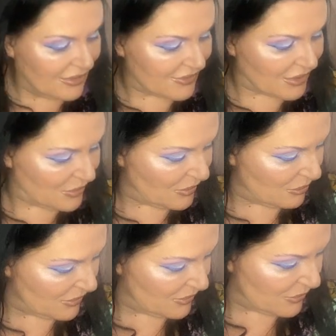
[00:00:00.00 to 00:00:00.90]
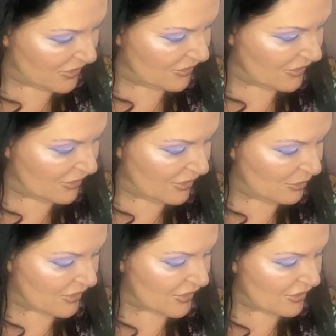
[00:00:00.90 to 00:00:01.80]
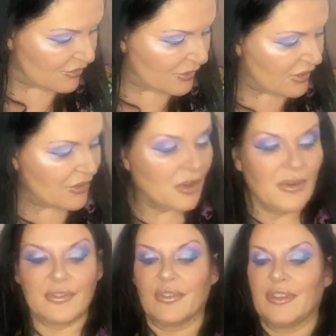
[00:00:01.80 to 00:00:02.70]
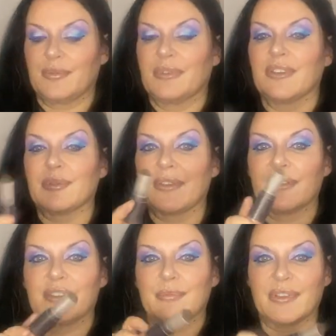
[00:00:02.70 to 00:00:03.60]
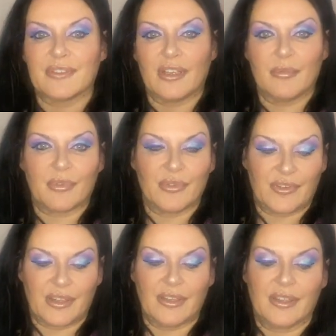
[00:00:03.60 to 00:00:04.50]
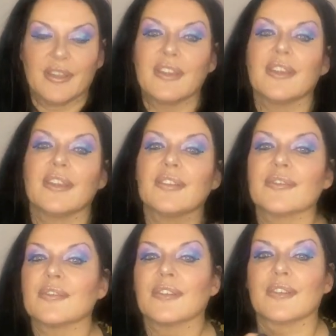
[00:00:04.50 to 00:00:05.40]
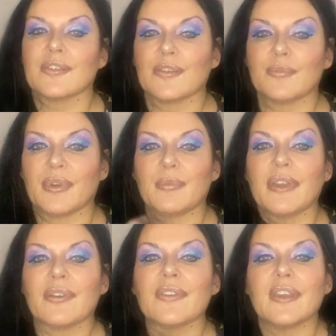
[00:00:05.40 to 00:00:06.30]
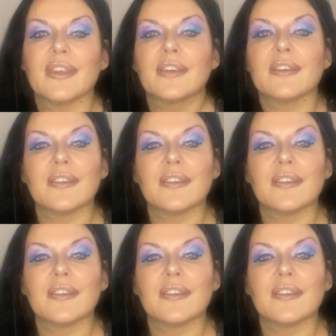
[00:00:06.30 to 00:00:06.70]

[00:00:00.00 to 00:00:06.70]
So it wasn't good for me. Oh, I've got this one as well. This is my Star Bronzer. I just put a bit on there.